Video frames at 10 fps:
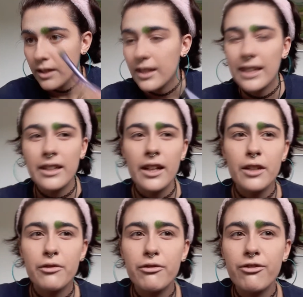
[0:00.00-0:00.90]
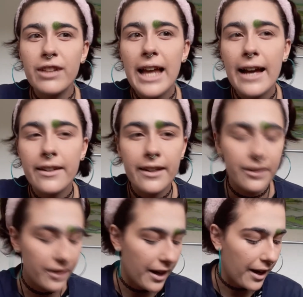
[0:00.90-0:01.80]
and kind of flatten out
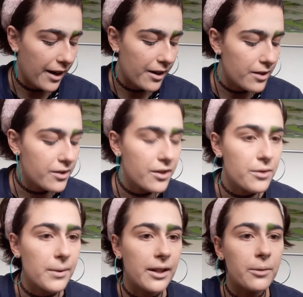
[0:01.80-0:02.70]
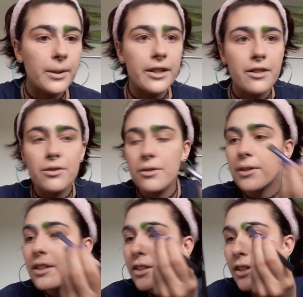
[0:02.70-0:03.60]
the hairs as well while you do it.